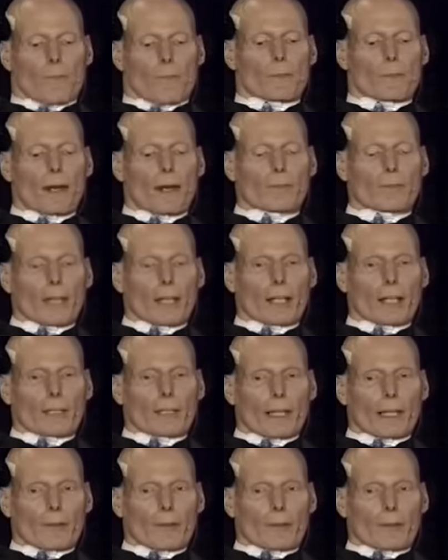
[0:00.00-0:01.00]
have
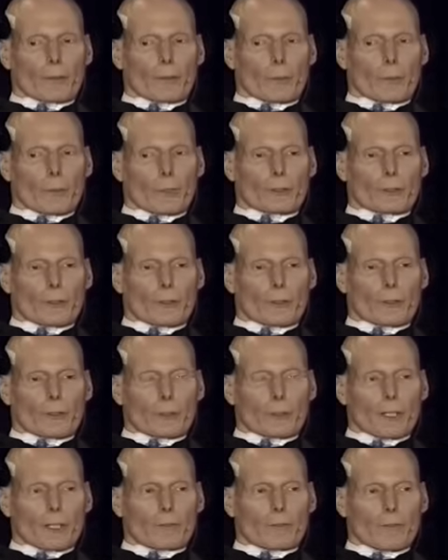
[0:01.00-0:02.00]
gotten out of their wheelchairs
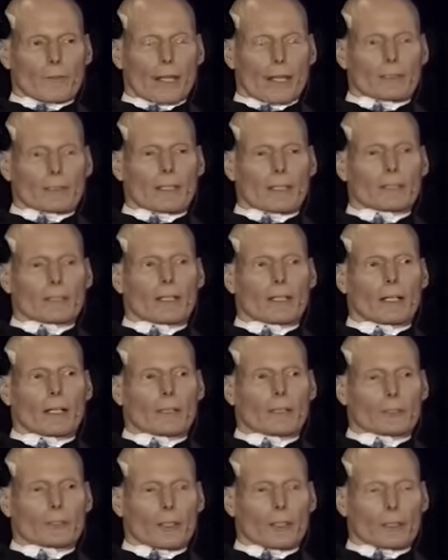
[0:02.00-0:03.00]
because of that
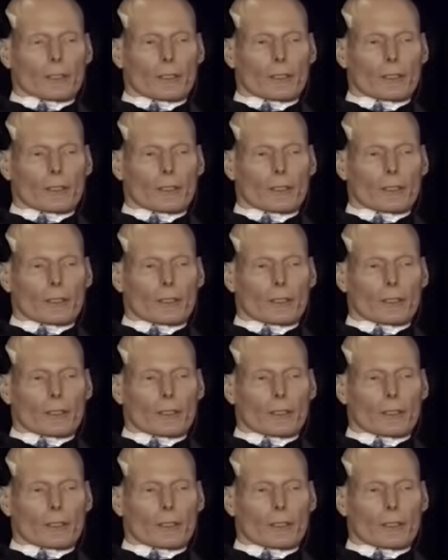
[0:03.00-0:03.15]
technology.